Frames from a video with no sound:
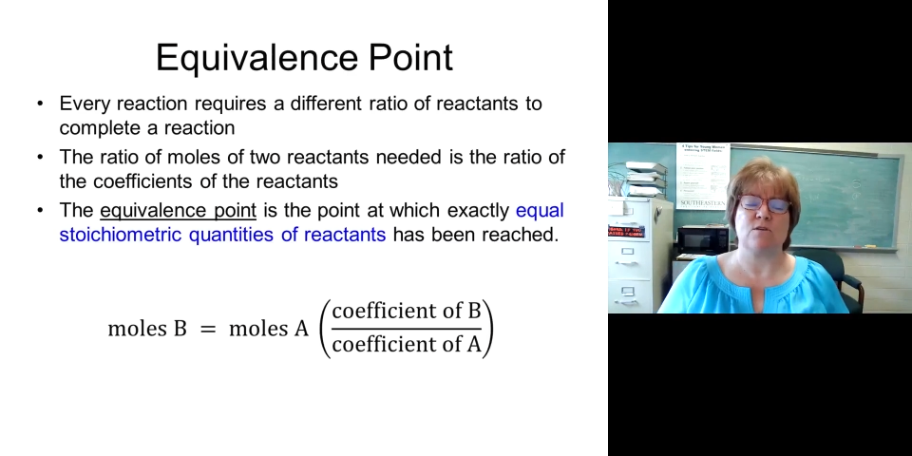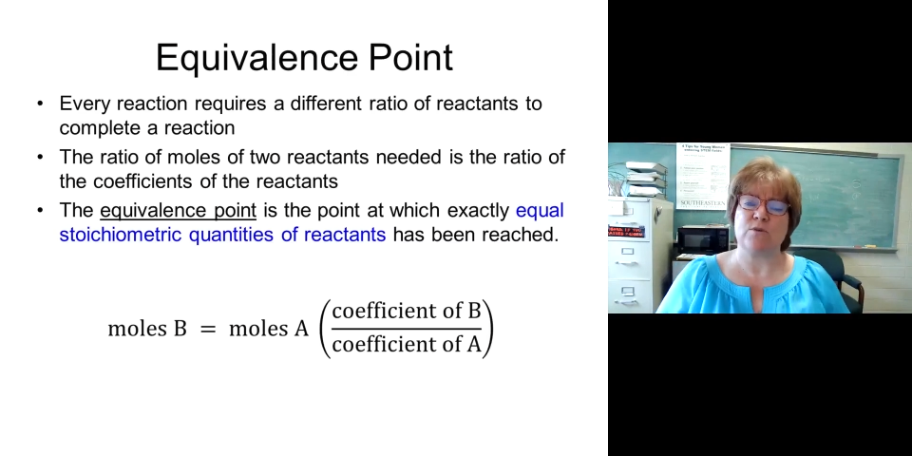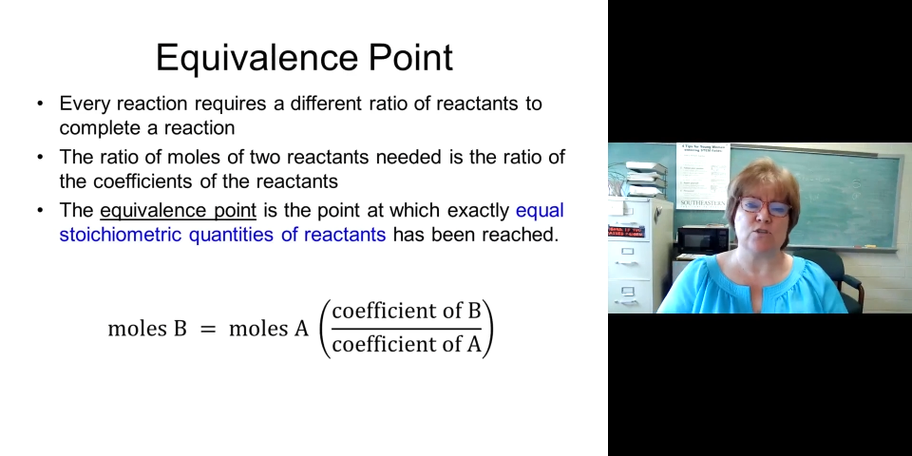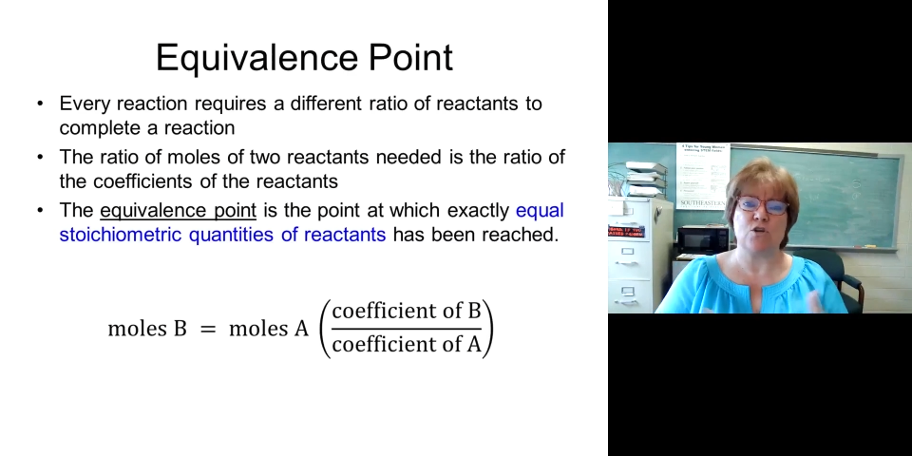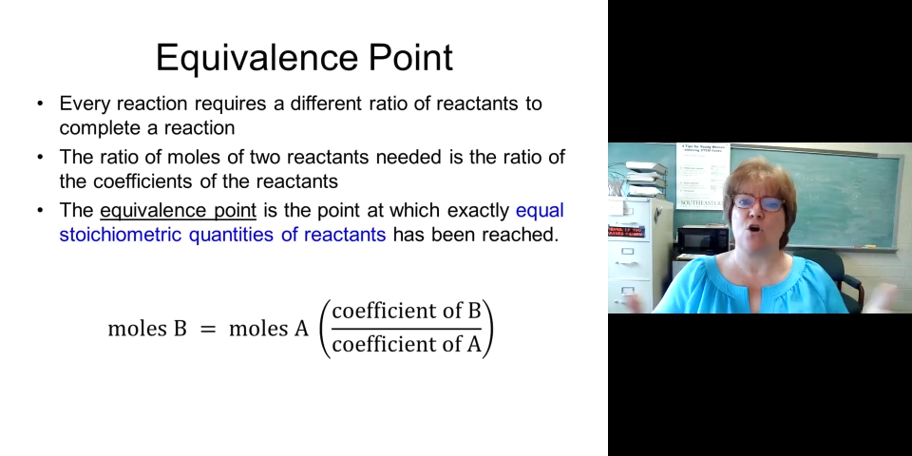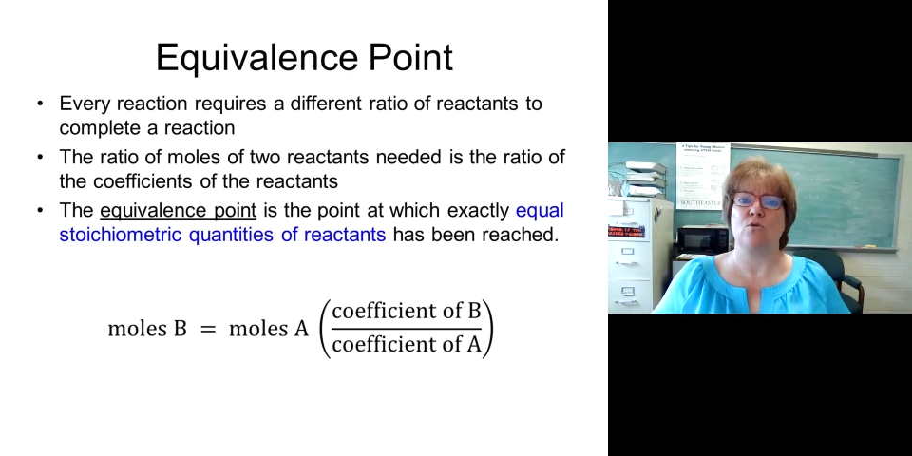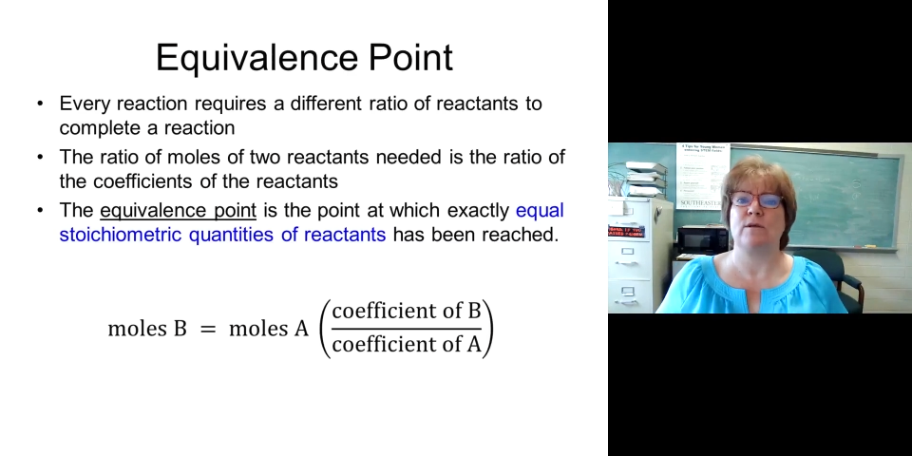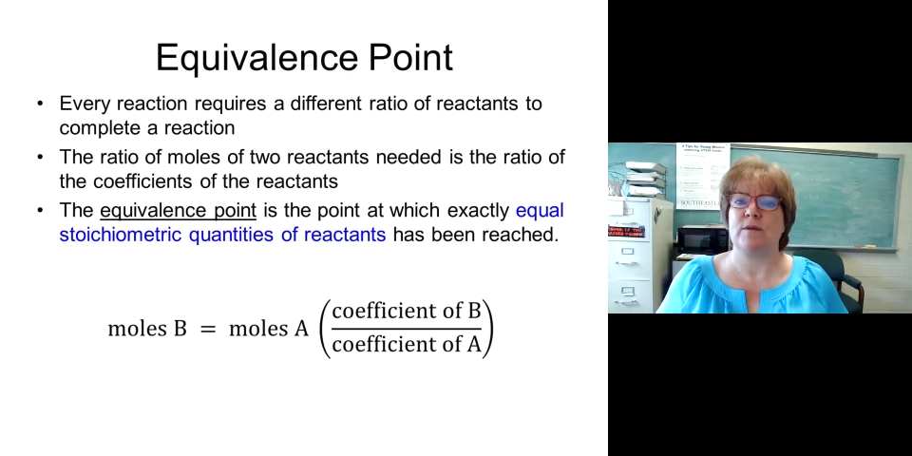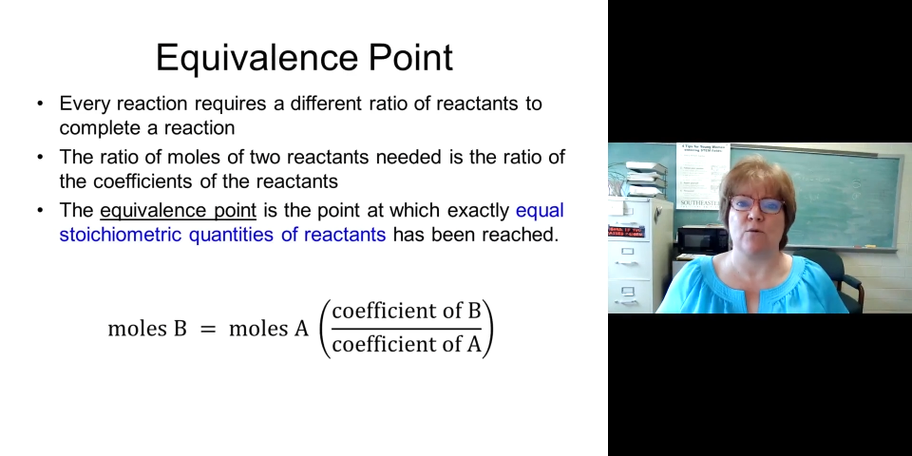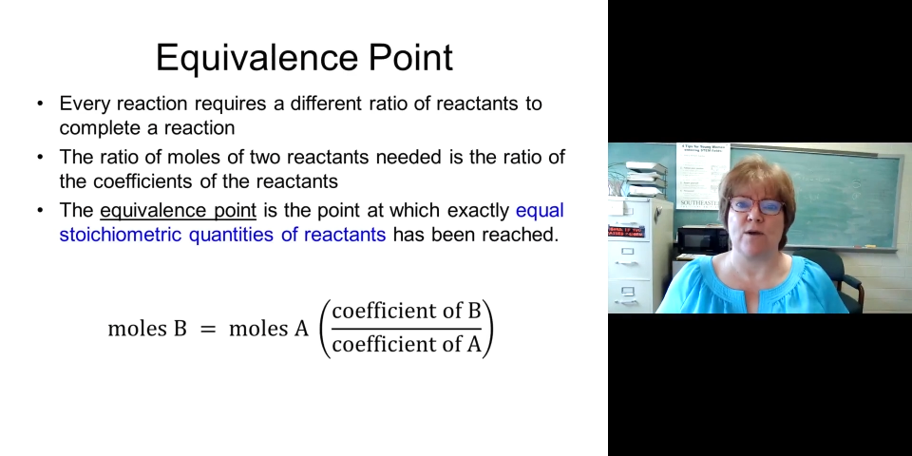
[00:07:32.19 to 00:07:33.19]
is no
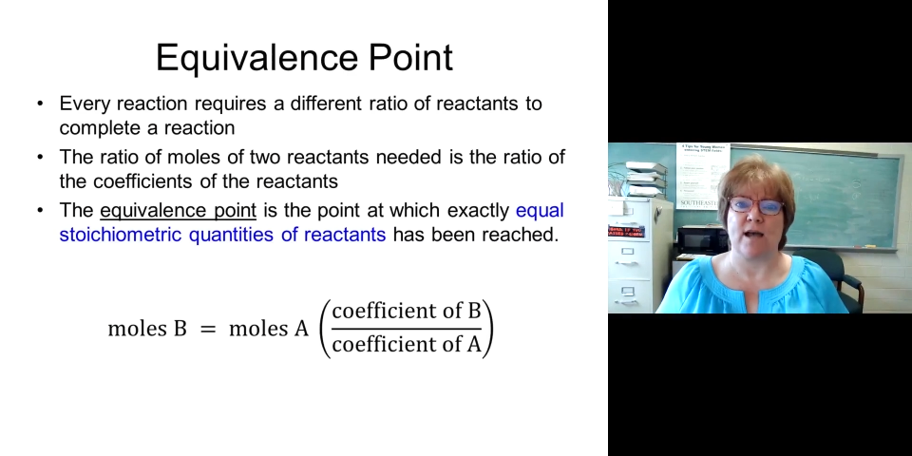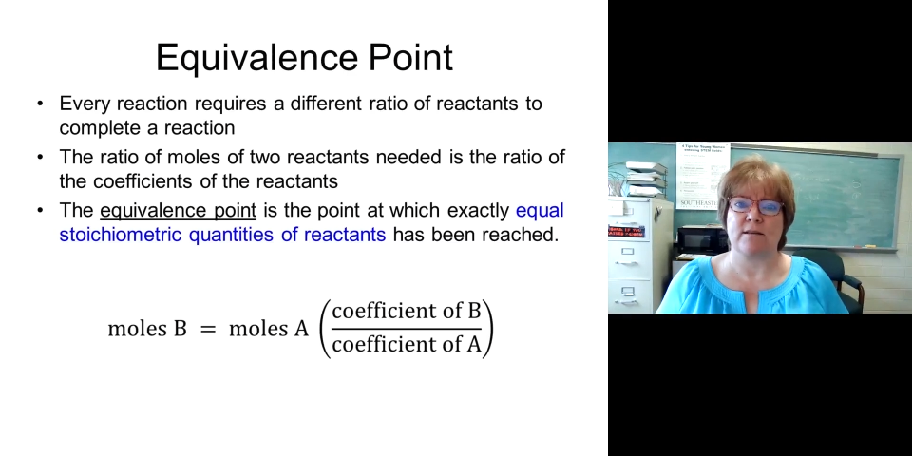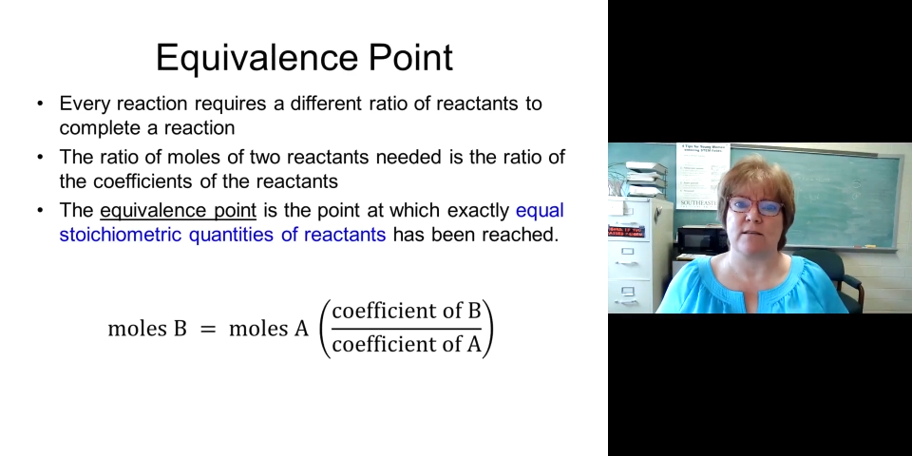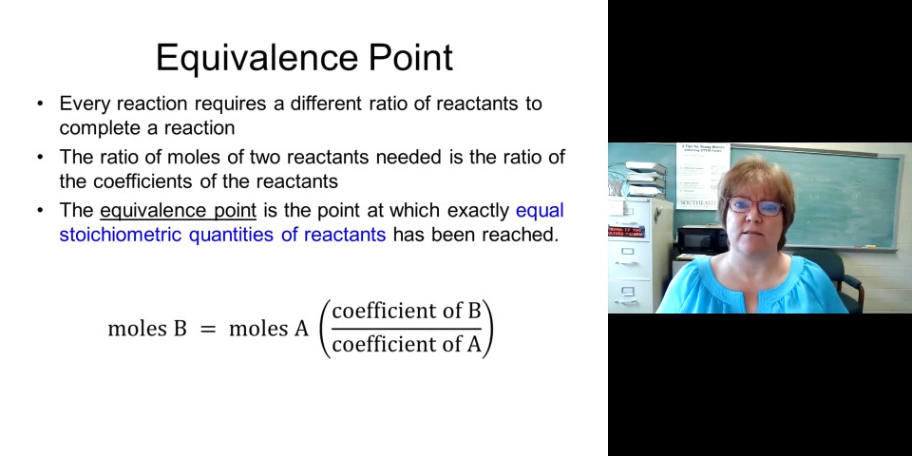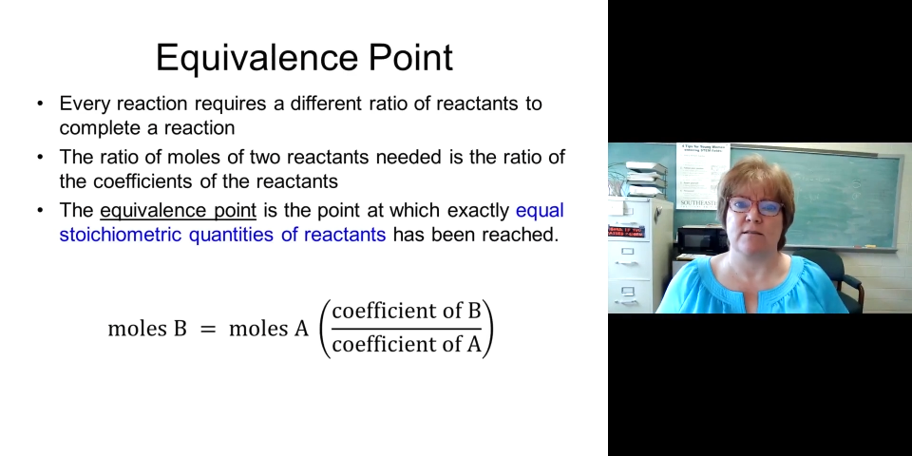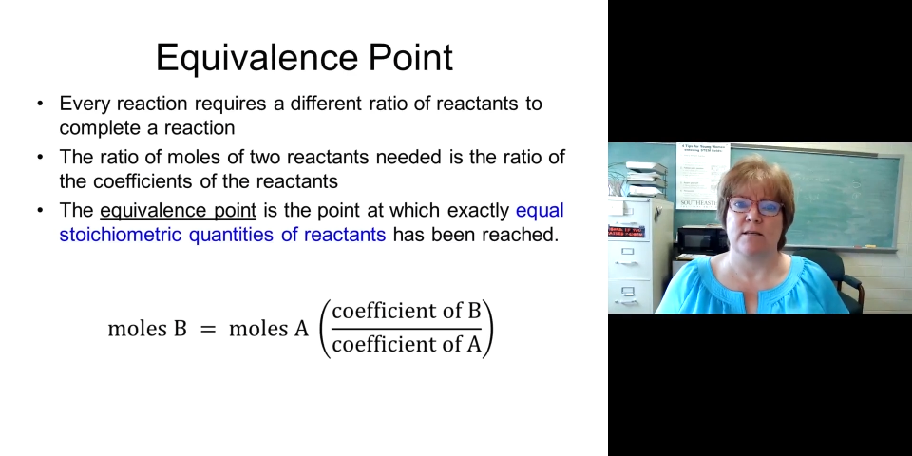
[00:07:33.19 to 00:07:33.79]
limiting reactant